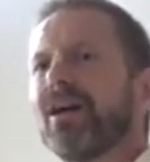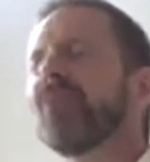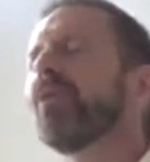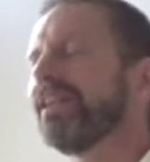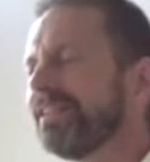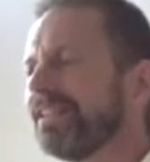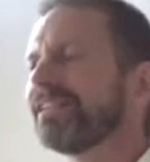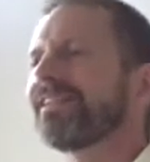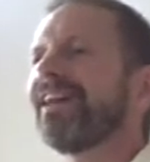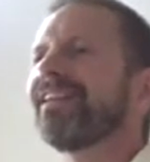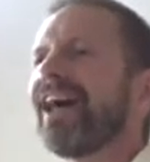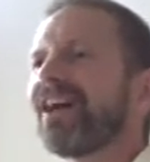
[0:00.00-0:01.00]
Well, he didn't
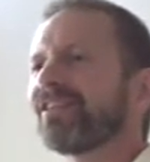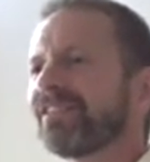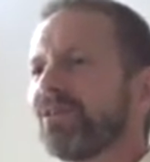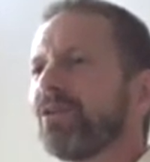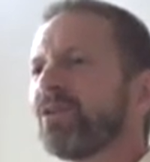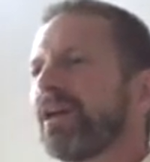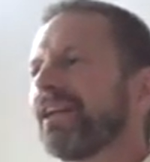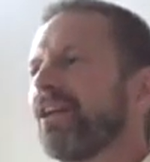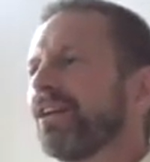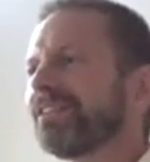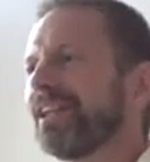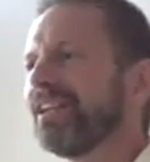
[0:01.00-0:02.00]
say that because there were no credit
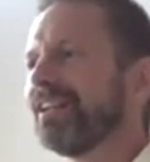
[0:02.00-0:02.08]
cards.